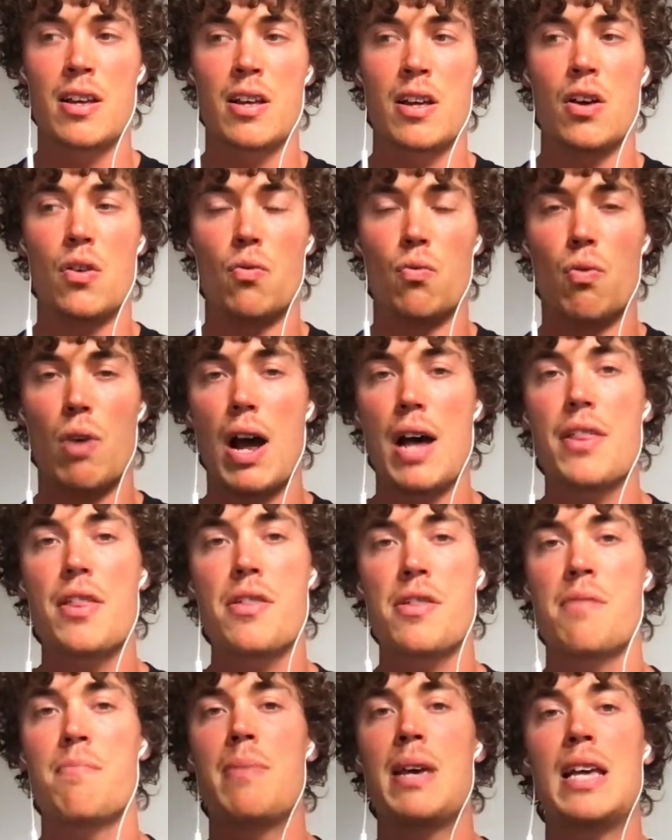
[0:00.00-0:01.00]
rather
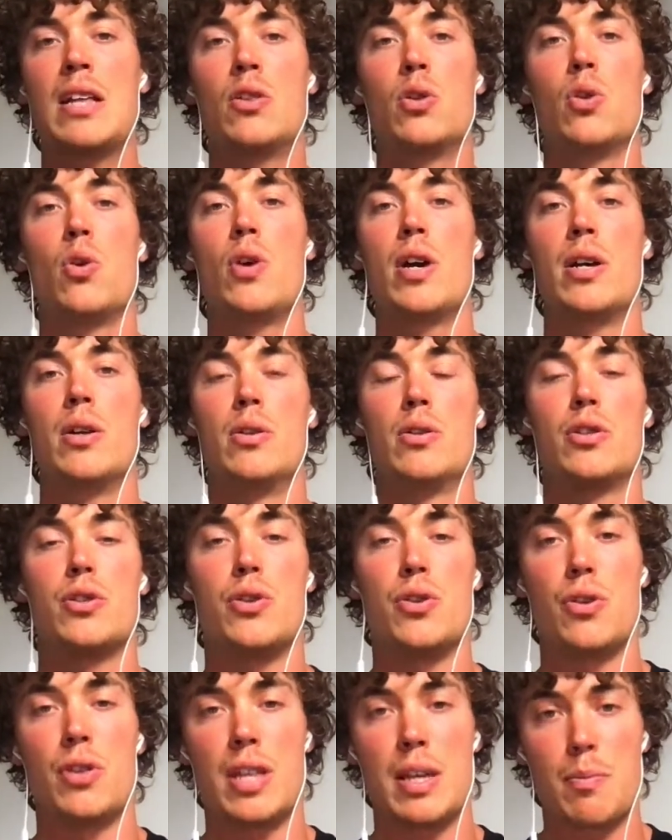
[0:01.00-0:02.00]
than being loyal
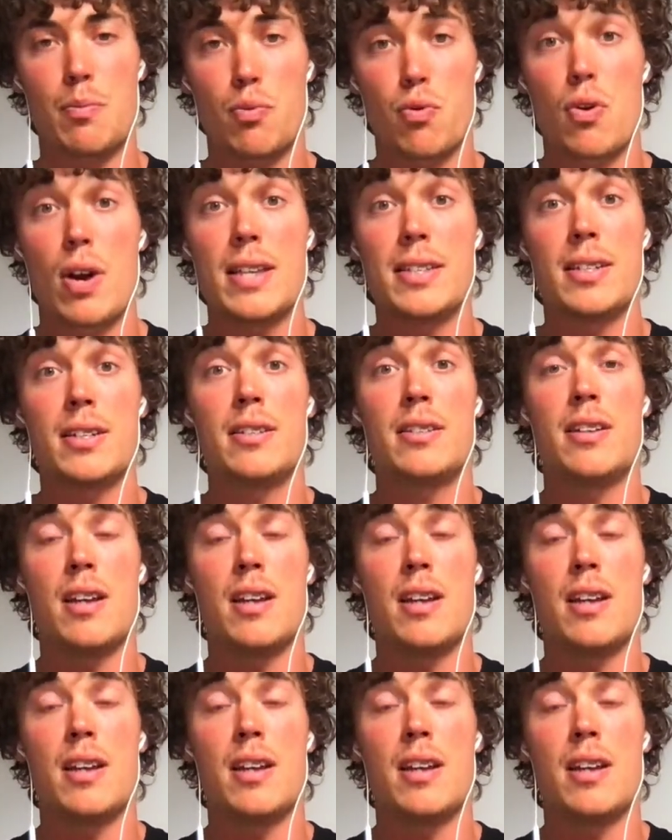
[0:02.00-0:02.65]
to the present,